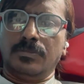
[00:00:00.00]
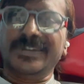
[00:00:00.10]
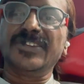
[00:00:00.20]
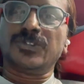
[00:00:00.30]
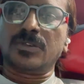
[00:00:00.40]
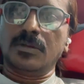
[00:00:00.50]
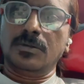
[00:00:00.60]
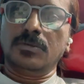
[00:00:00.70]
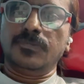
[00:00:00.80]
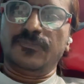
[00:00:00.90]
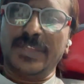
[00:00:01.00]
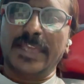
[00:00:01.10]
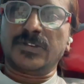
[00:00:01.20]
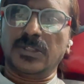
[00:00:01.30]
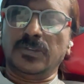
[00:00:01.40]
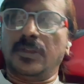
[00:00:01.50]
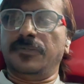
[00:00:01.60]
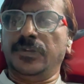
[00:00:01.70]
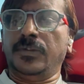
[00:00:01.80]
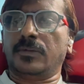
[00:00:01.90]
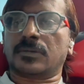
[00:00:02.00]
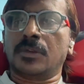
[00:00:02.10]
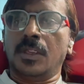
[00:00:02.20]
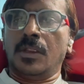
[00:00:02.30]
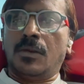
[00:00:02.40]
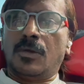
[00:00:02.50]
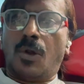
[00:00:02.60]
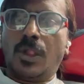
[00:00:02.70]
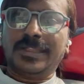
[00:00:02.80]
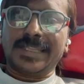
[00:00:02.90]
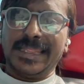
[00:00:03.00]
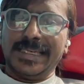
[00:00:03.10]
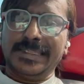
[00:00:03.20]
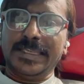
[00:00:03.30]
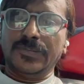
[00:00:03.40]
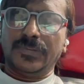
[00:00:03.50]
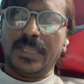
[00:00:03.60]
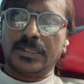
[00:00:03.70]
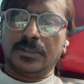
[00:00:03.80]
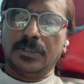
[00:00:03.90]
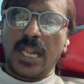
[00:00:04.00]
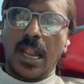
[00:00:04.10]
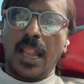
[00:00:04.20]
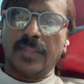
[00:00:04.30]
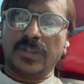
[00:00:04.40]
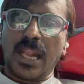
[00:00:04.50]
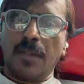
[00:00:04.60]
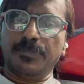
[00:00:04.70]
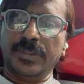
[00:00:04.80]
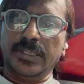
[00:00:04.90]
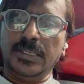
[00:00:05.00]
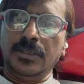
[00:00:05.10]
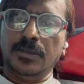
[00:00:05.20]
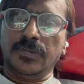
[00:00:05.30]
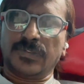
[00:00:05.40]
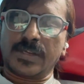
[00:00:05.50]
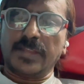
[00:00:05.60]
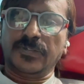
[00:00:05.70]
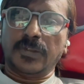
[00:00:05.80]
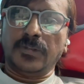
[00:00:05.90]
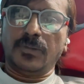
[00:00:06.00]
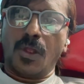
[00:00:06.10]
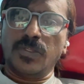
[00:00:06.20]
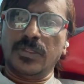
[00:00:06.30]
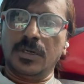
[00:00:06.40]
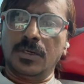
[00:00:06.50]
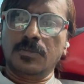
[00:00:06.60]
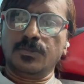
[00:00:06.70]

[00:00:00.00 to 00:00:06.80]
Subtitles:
niche to financial services, all the learnings that as a company stresses on the